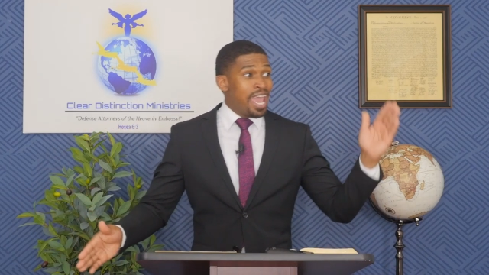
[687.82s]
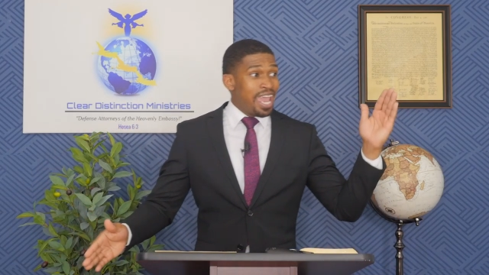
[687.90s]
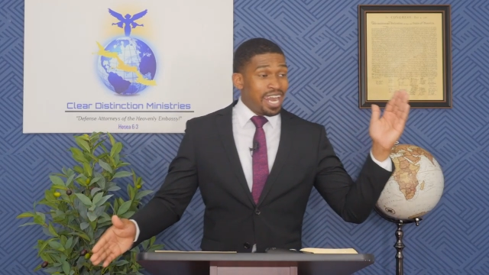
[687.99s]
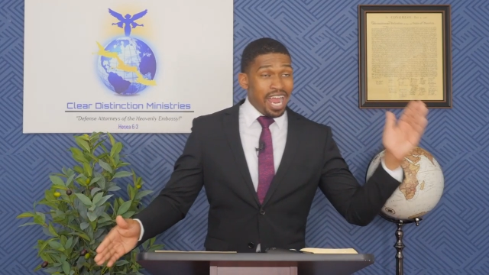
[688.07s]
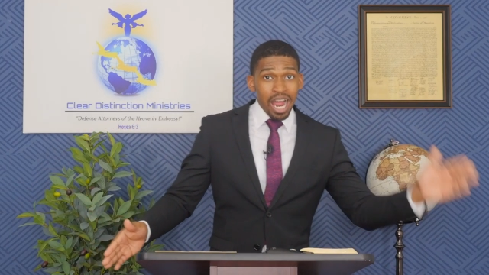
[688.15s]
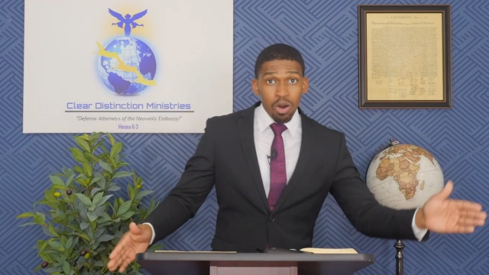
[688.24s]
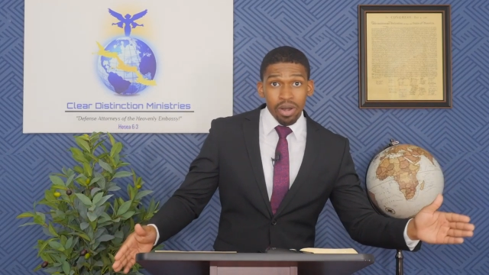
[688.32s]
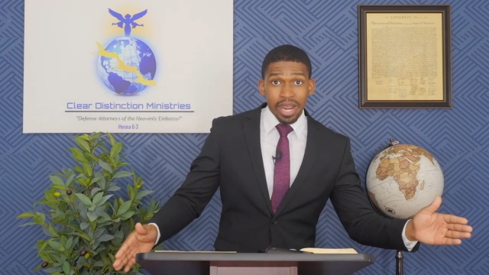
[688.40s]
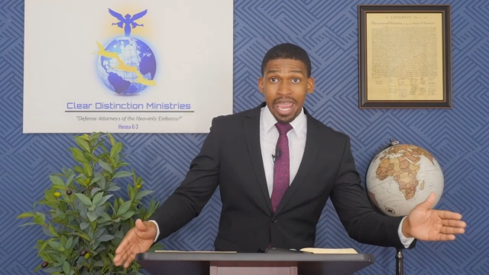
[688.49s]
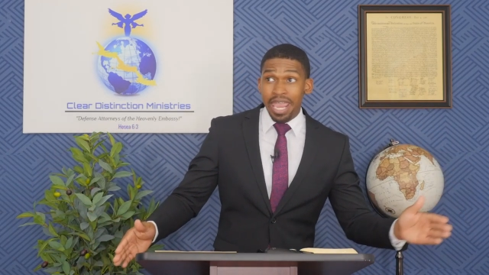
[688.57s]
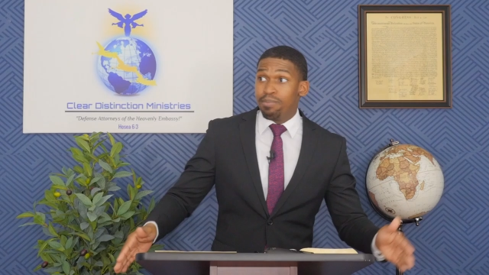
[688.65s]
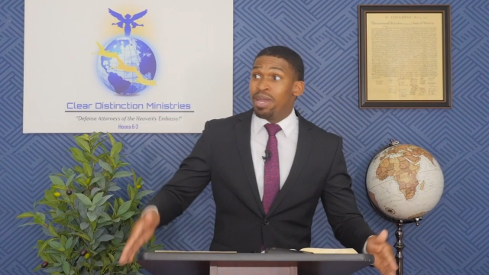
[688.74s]
and our
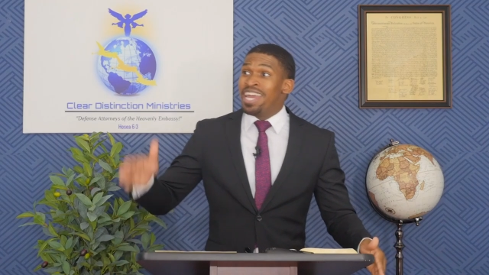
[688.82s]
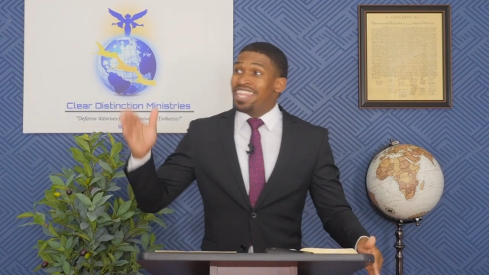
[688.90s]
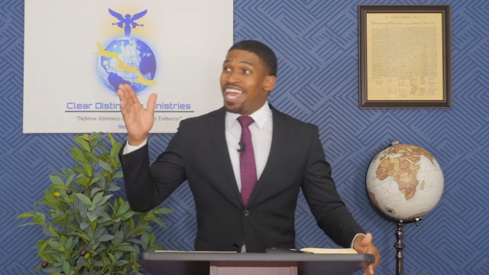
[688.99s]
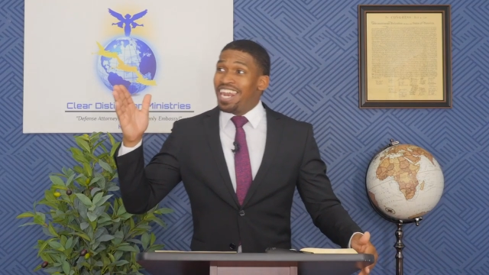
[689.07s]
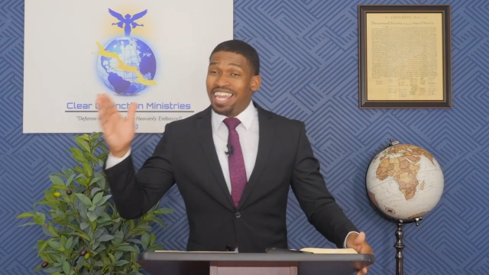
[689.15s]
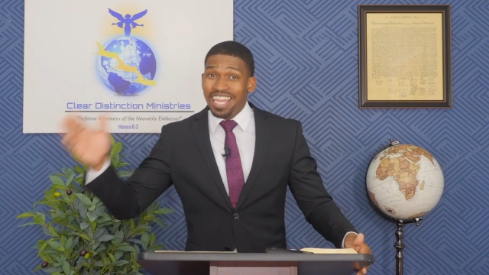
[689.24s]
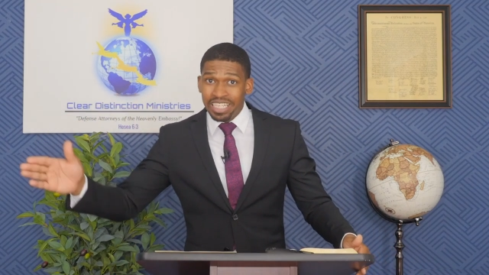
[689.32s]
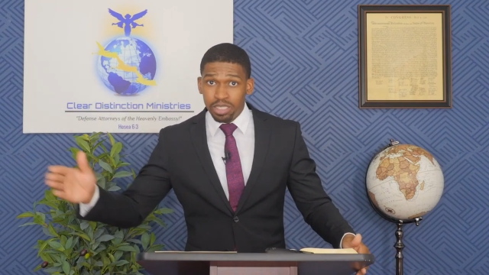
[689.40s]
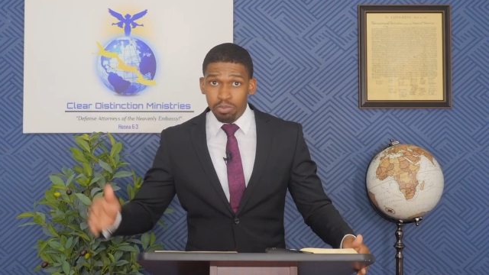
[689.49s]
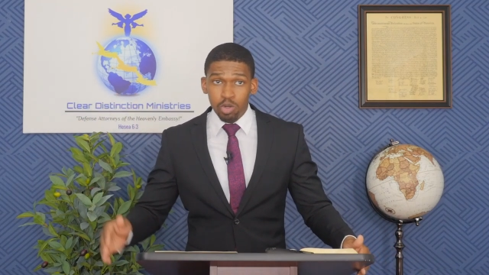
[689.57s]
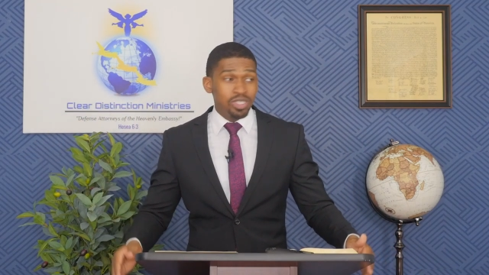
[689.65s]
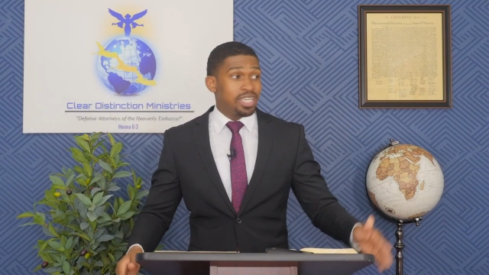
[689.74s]
aim, that his
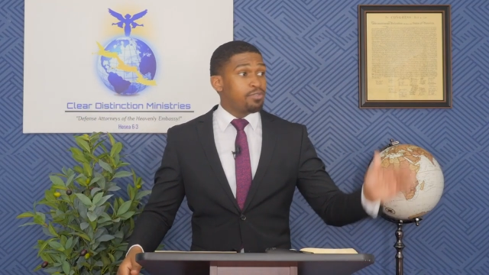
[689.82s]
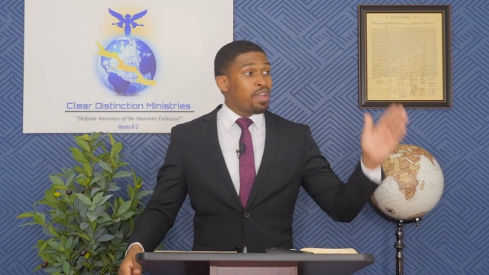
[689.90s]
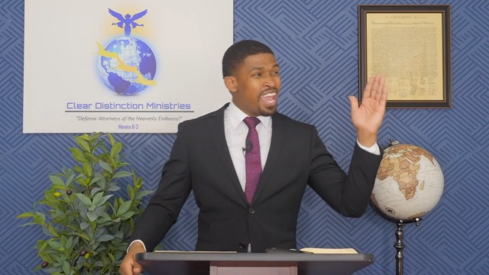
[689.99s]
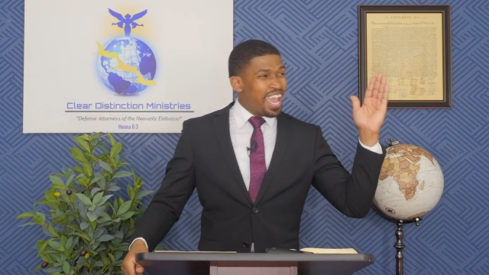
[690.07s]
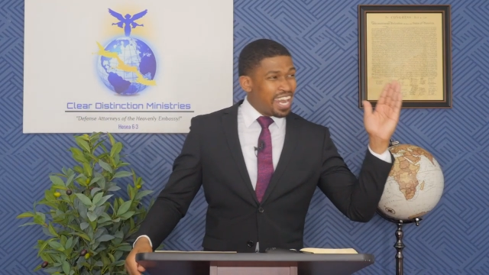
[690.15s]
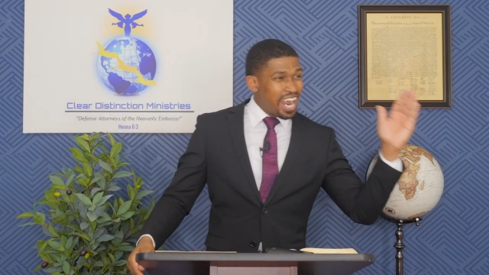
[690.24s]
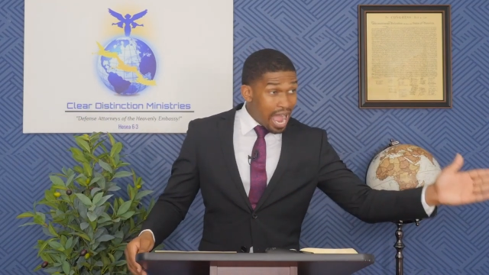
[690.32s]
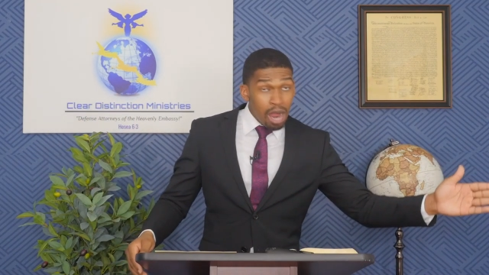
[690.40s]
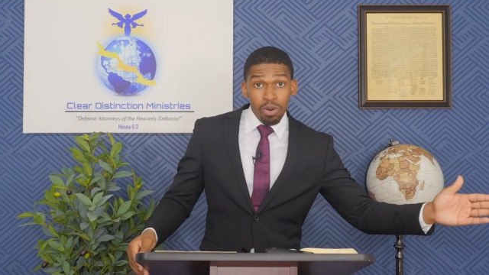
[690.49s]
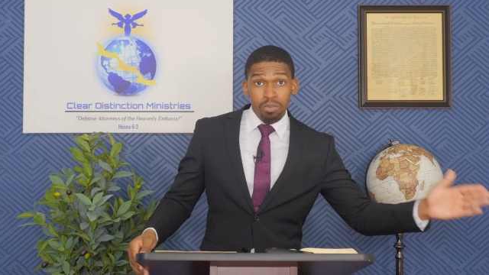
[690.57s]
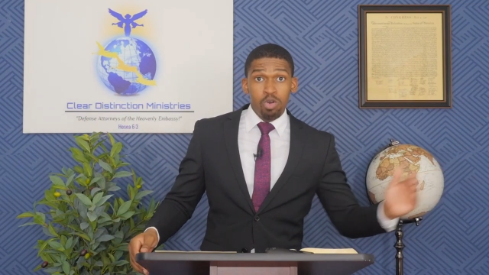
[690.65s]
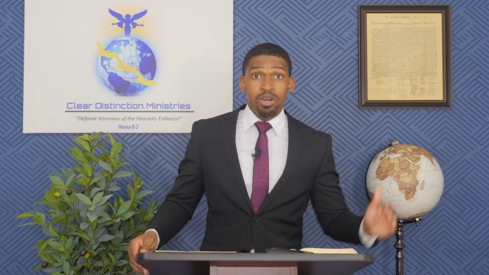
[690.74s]
motive and
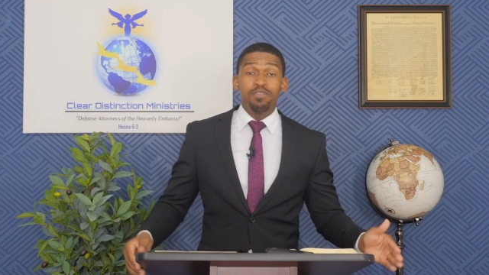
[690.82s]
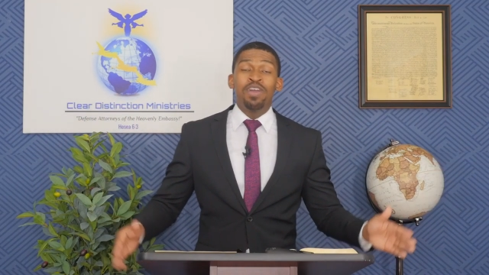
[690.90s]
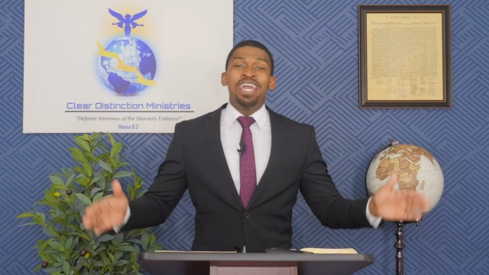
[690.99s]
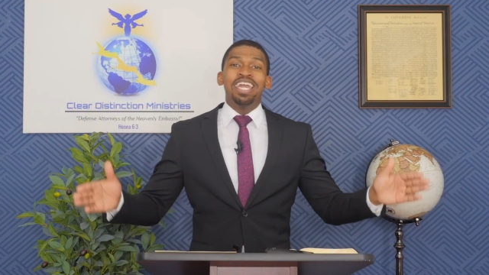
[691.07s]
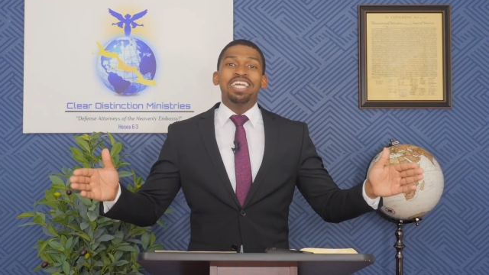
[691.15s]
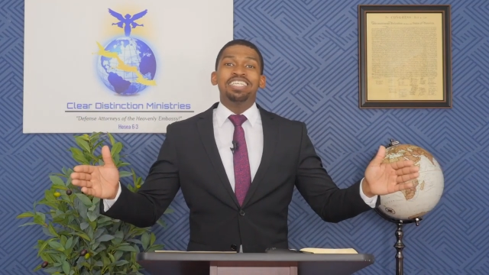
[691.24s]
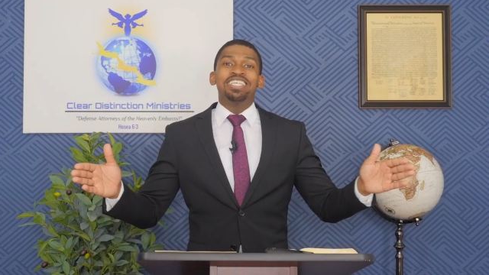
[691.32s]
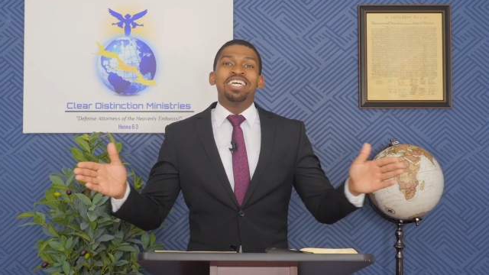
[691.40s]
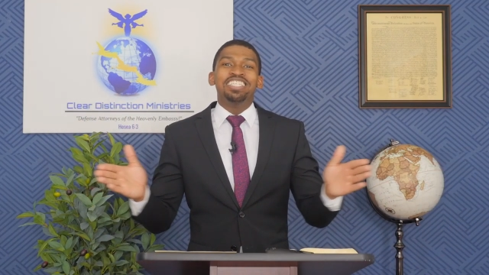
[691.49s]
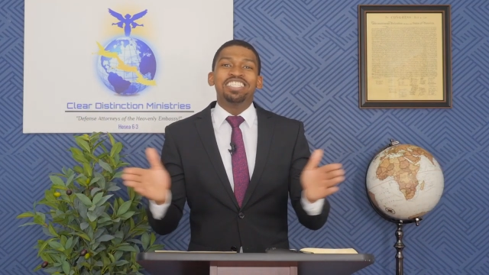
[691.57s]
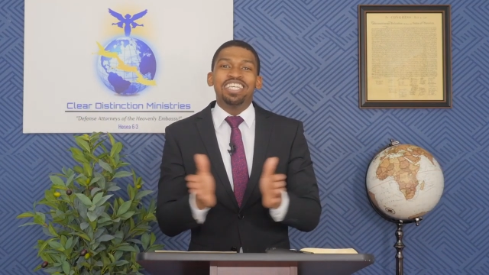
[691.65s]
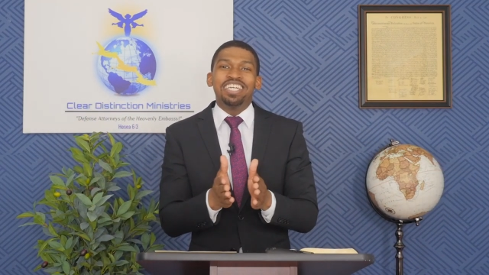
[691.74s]
our motive is
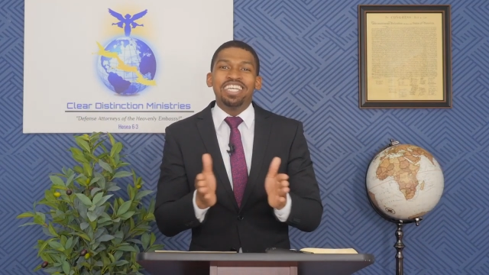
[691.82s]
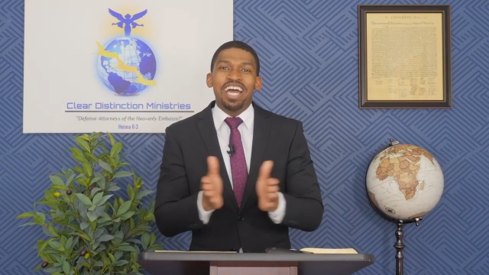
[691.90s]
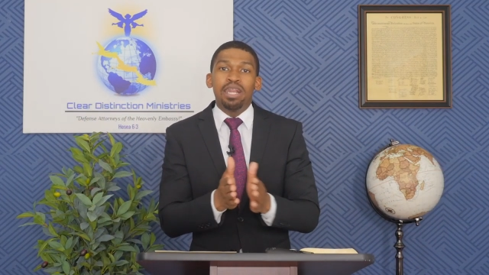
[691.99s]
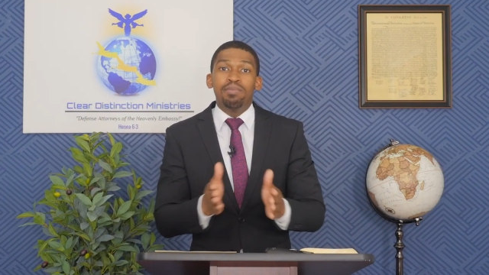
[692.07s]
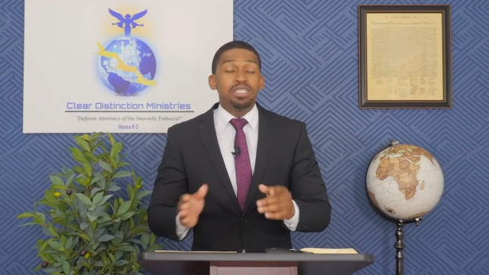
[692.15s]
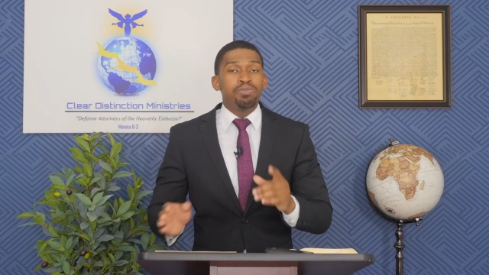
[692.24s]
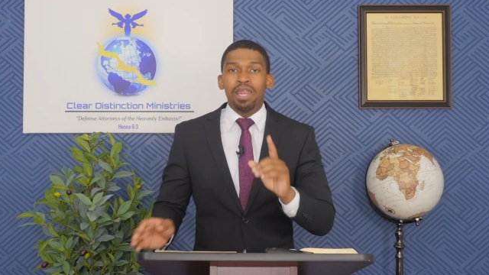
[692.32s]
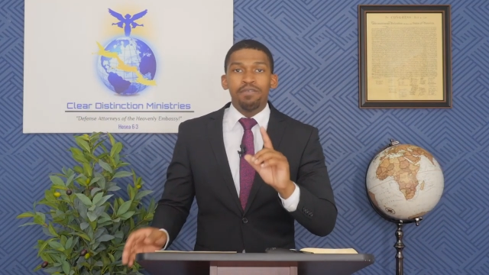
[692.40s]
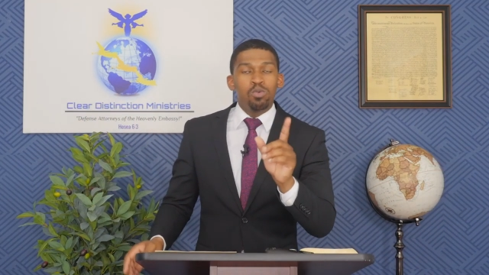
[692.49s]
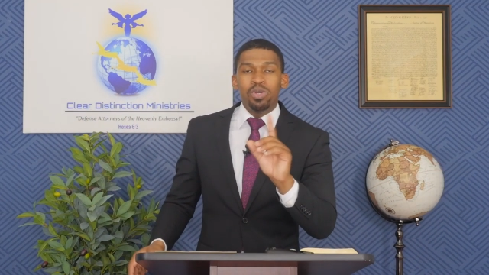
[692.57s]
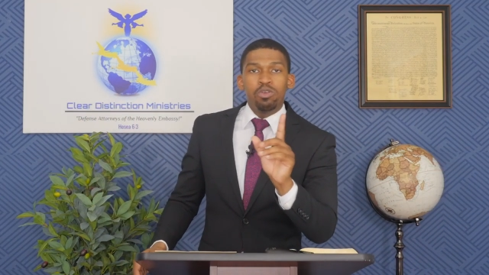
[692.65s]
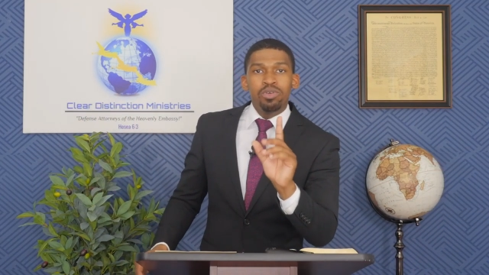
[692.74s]
synonymous. Beloved,
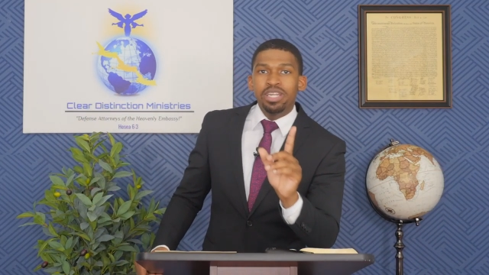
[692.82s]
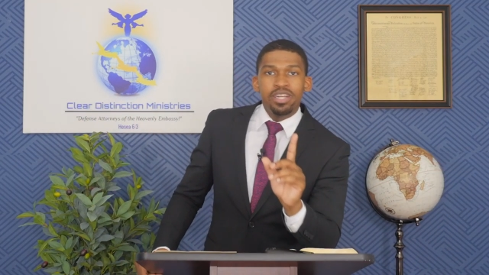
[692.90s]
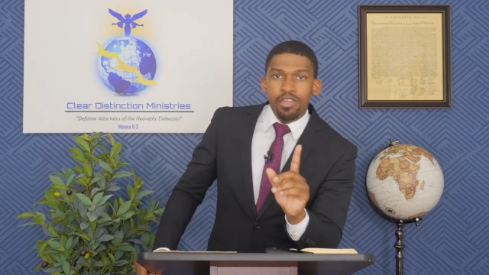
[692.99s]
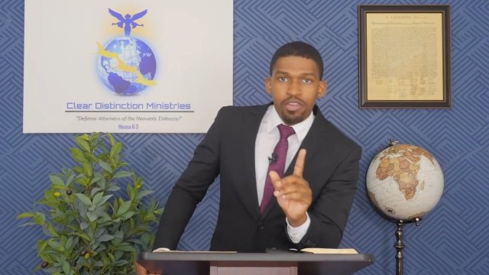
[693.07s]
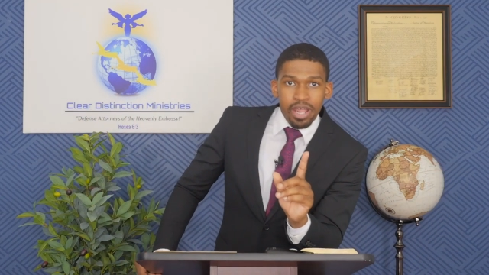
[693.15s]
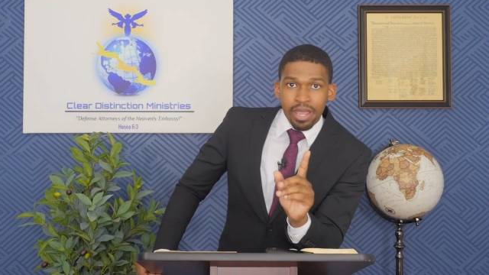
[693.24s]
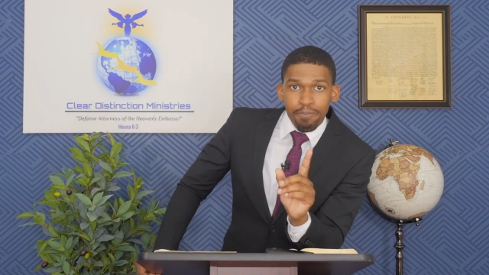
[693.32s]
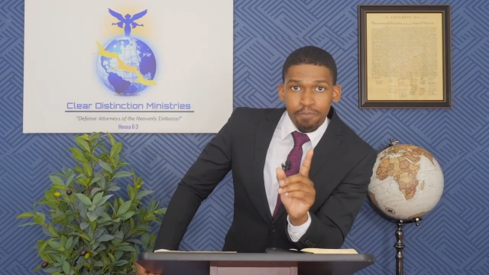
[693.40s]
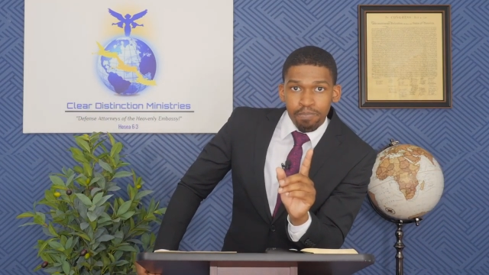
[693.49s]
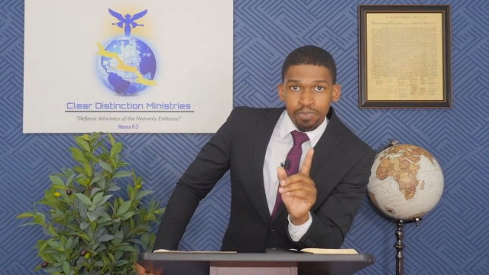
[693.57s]
we don't need another aim.